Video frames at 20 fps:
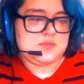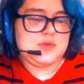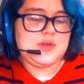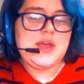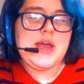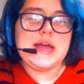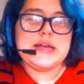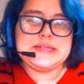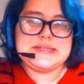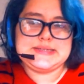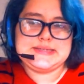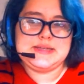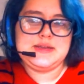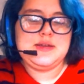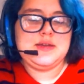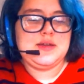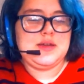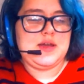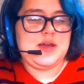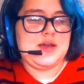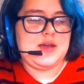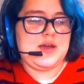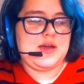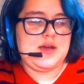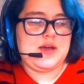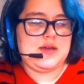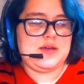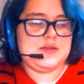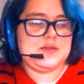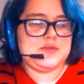Yes,
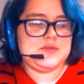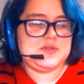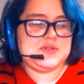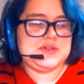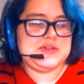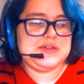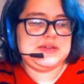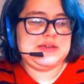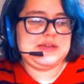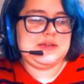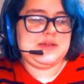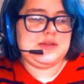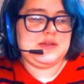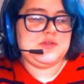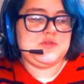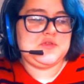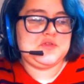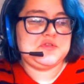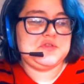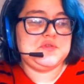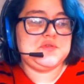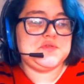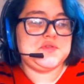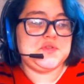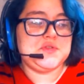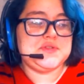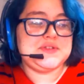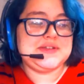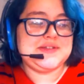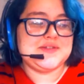she introduced
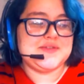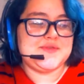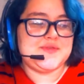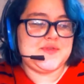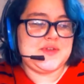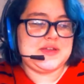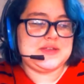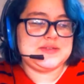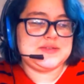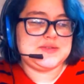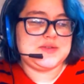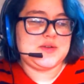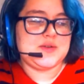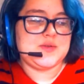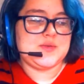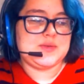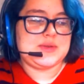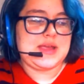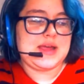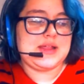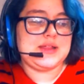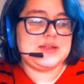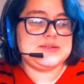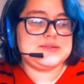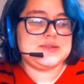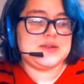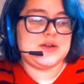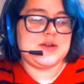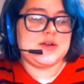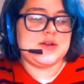herself, and so
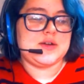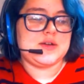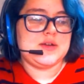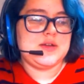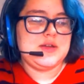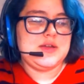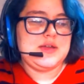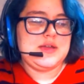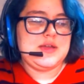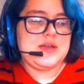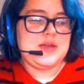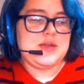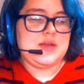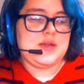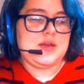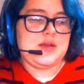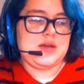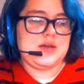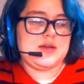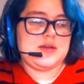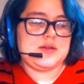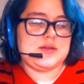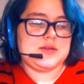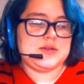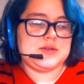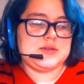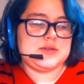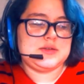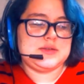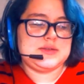Kalasar
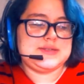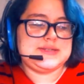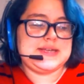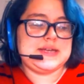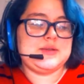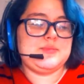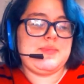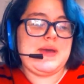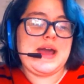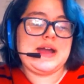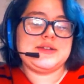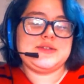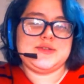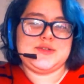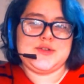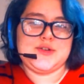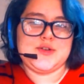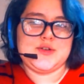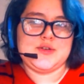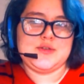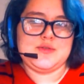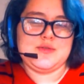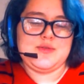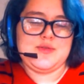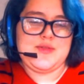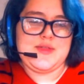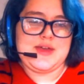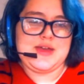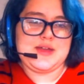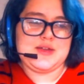said back to her
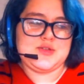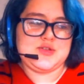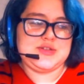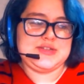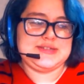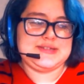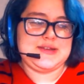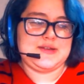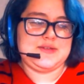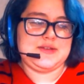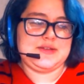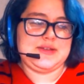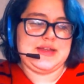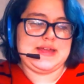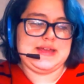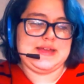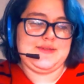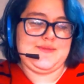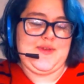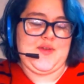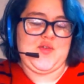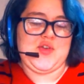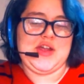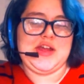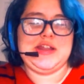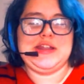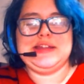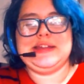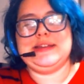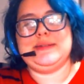that she sounded like a very
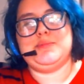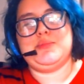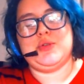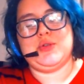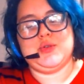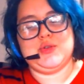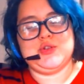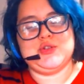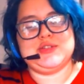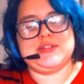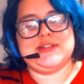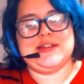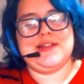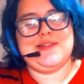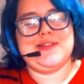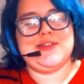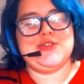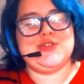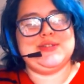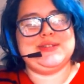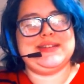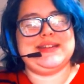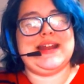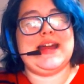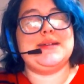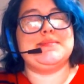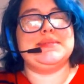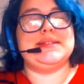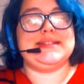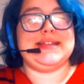elegant person, and then she said,
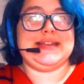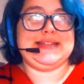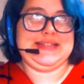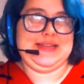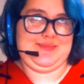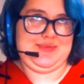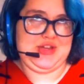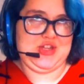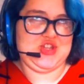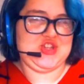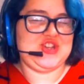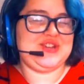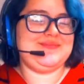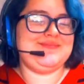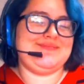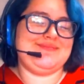"I'm a sassy bitch,"